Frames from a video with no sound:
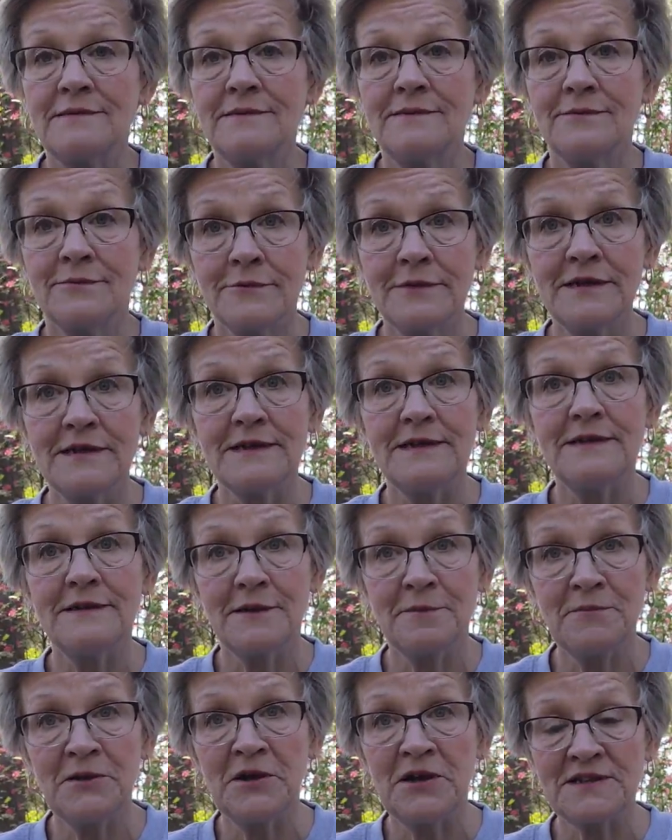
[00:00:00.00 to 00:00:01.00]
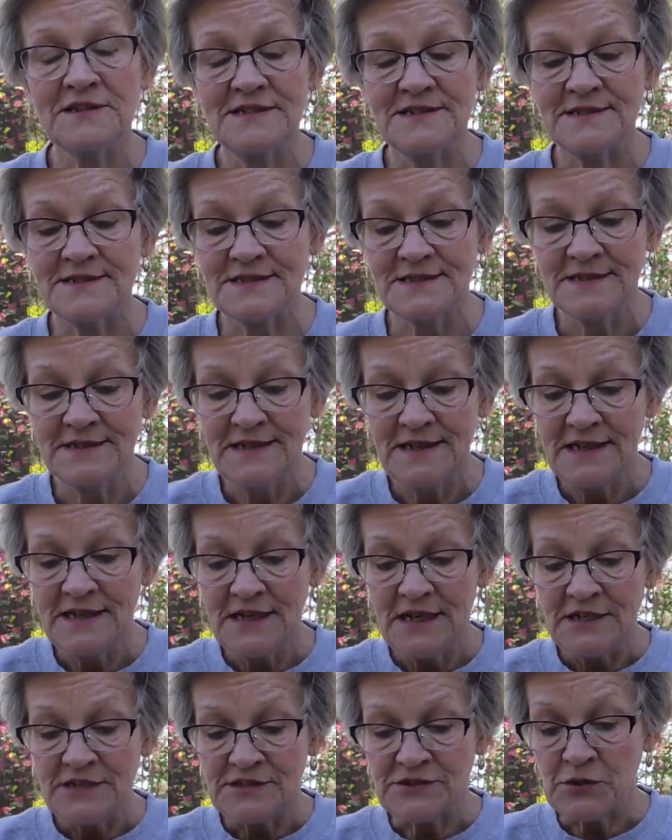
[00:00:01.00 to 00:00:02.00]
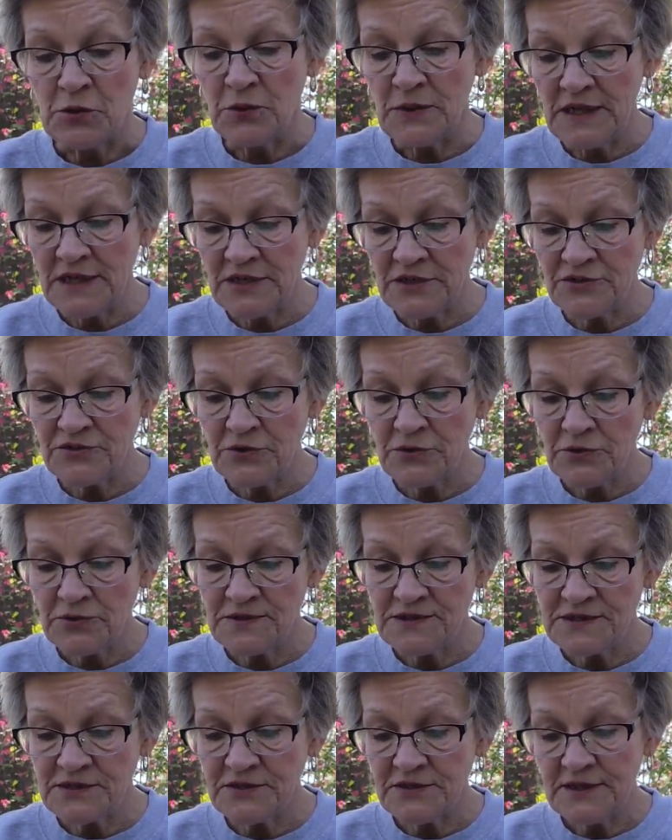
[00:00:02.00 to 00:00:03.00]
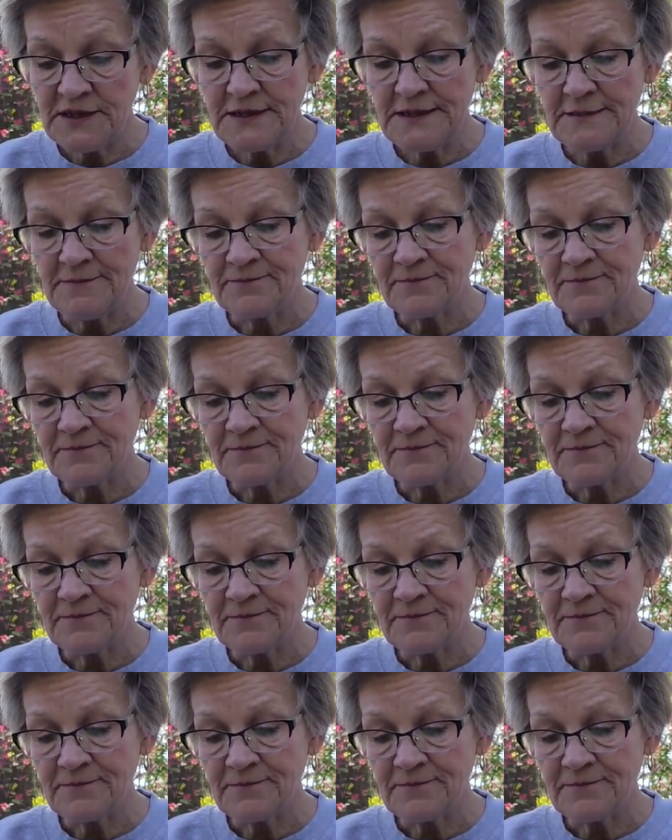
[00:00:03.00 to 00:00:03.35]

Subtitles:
really obnoxious. So weed control is good.